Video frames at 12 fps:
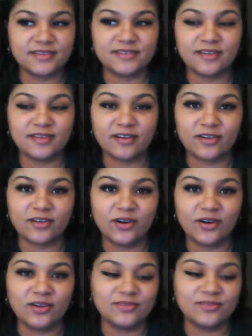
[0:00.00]
not at
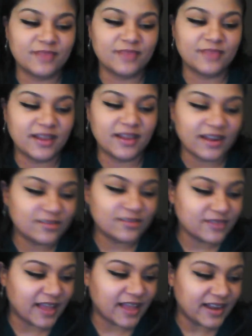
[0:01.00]
all, and I don't
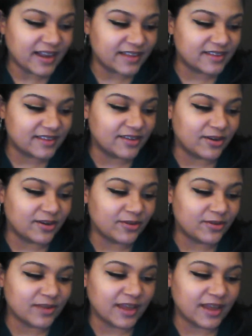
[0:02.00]
get it,
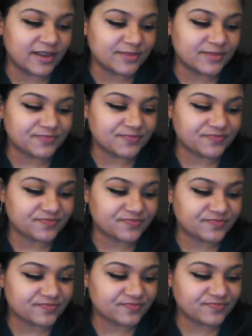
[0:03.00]
like,
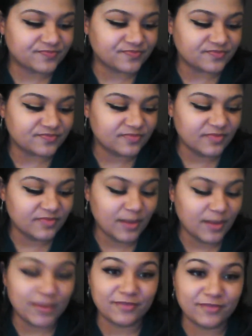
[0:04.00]
I mean,
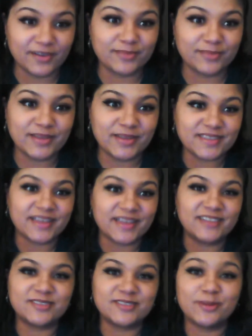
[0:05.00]
fundamentally, I
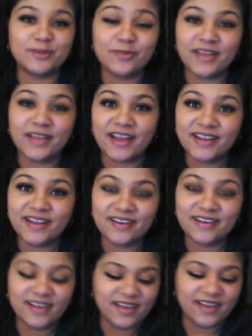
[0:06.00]
just don't get it.
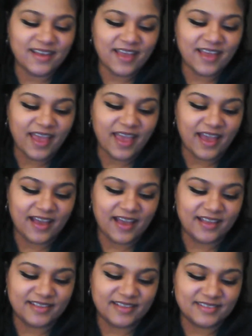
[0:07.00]

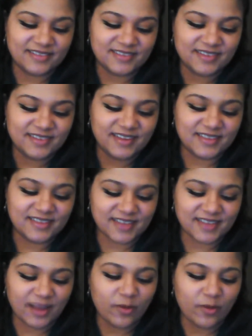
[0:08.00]
And it's like I
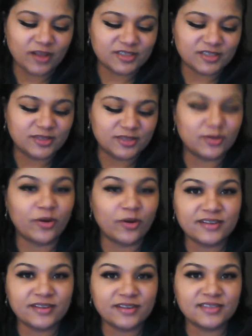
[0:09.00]
watch
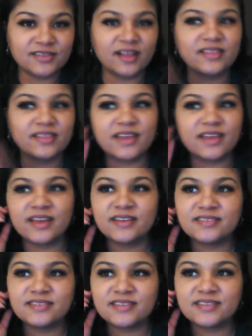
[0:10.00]
tutorials on
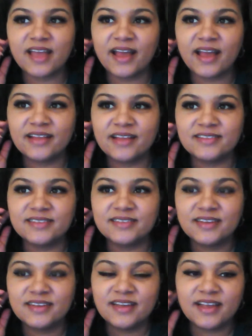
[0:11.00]
things, and
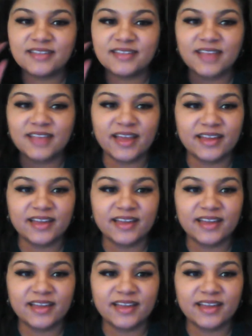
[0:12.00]
it's like